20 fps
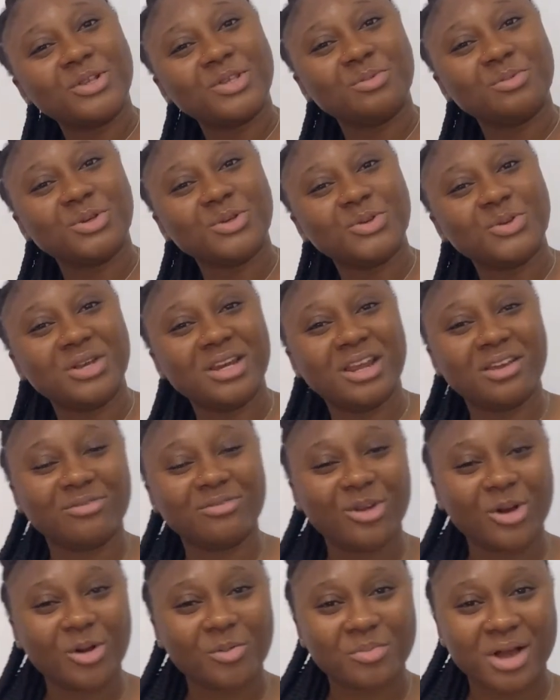to be doing a
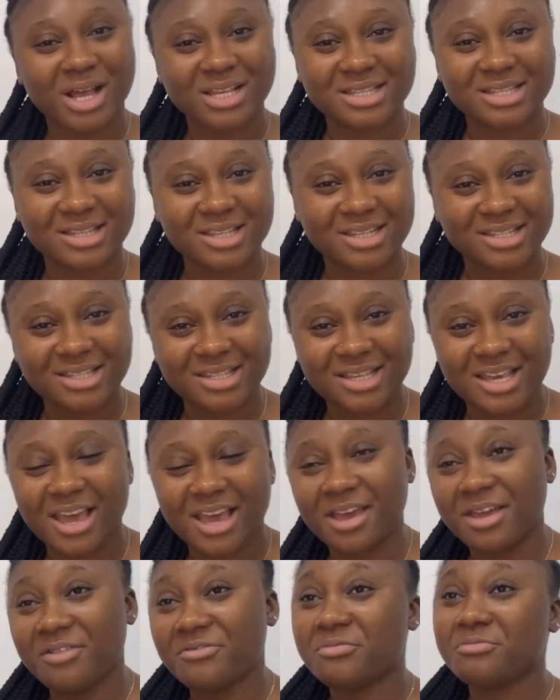vlogmas this year
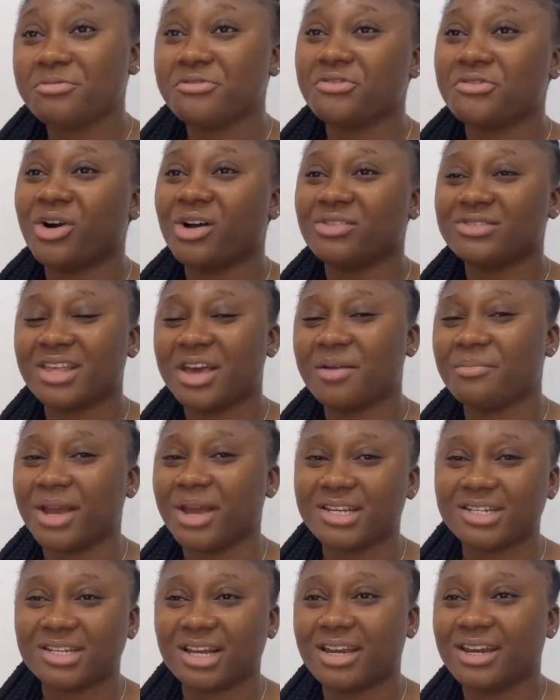even before i started my
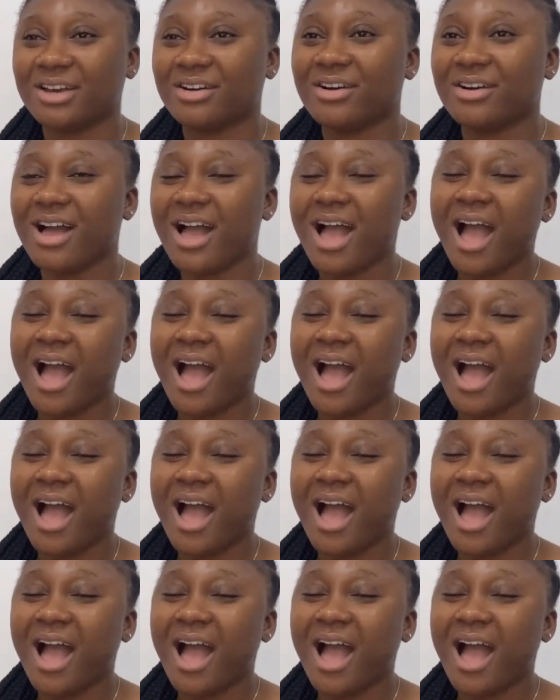channel